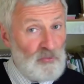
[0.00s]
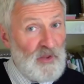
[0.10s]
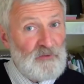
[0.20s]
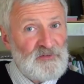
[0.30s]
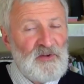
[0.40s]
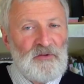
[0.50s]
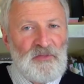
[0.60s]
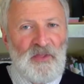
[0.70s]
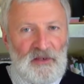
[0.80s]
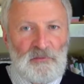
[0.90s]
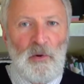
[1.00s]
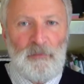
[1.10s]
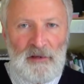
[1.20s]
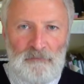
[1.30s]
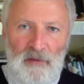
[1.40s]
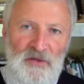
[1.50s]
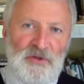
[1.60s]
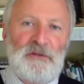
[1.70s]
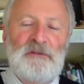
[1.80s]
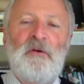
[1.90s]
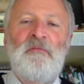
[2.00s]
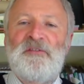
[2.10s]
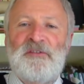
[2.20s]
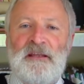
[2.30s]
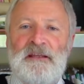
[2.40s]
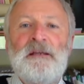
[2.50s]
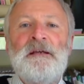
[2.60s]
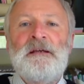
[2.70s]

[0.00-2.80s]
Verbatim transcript: although certain things were being measured, obviously,